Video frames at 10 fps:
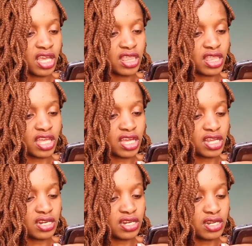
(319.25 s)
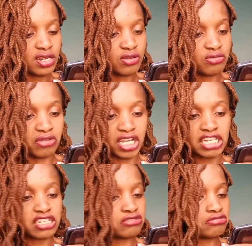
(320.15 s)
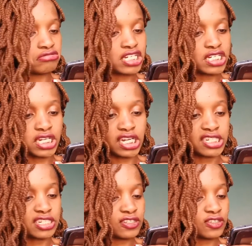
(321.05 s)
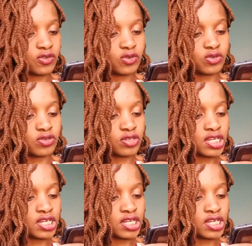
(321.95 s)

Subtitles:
And then Wangeshi couldn't let it go.